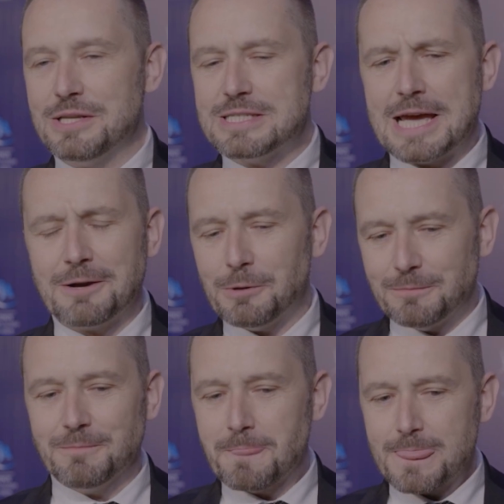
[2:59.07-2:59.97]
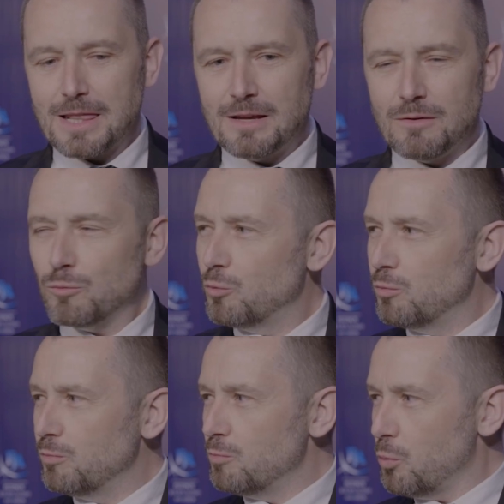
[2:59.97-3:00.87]
and saying, well,
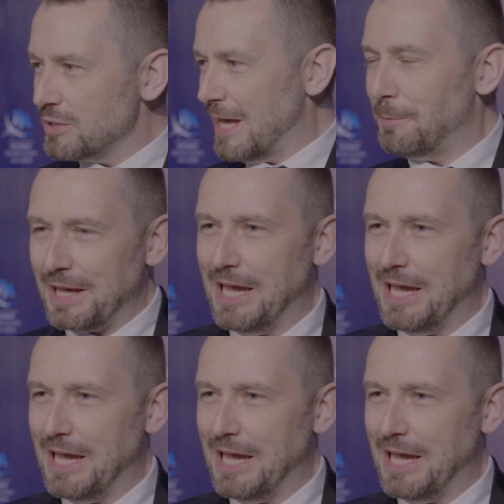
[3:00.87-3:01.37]
what's happening